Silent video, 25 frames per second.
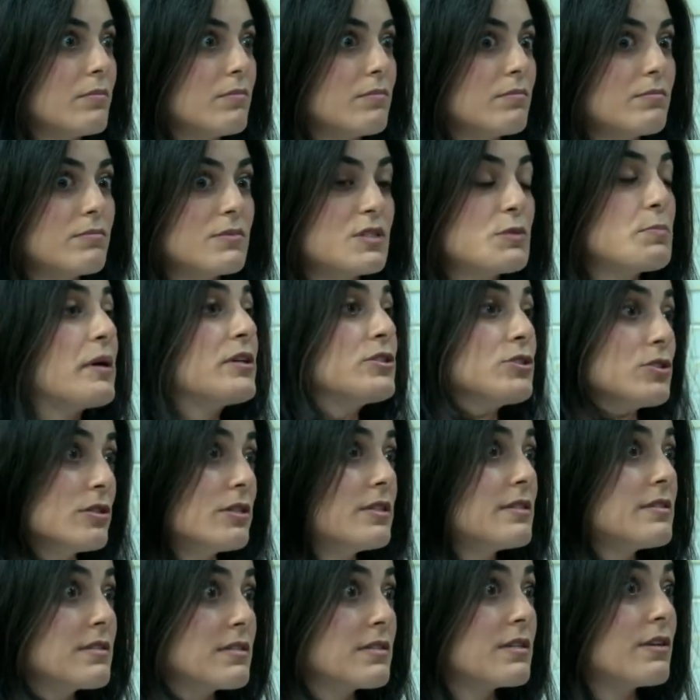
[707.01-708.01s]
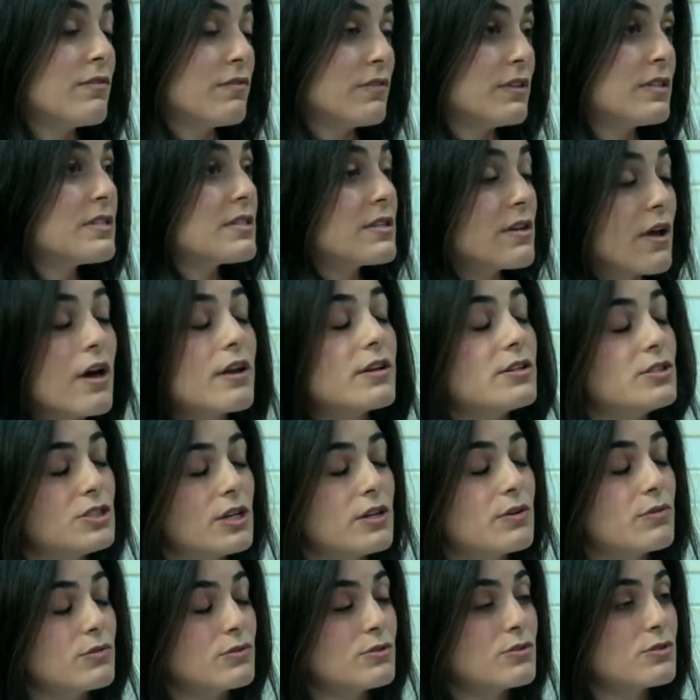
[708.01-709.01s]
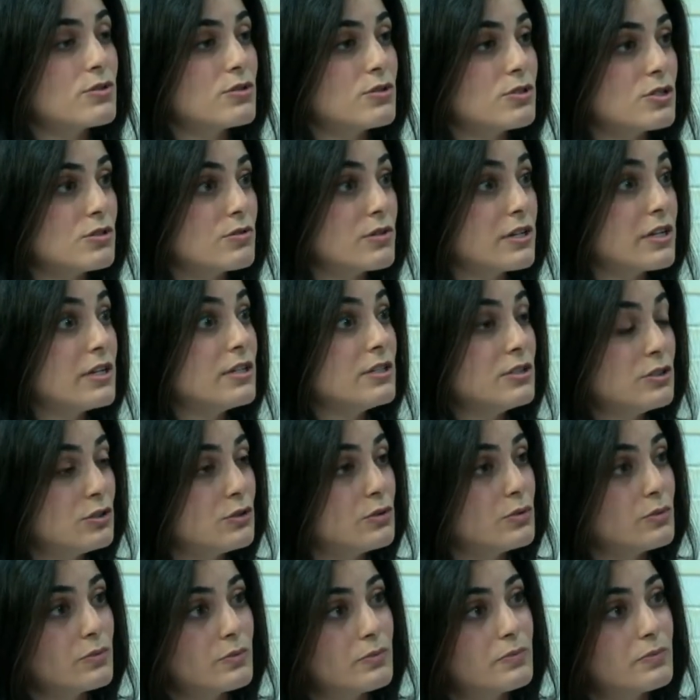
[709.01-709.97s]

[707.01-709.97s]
specialist if it's not a general surgery issue.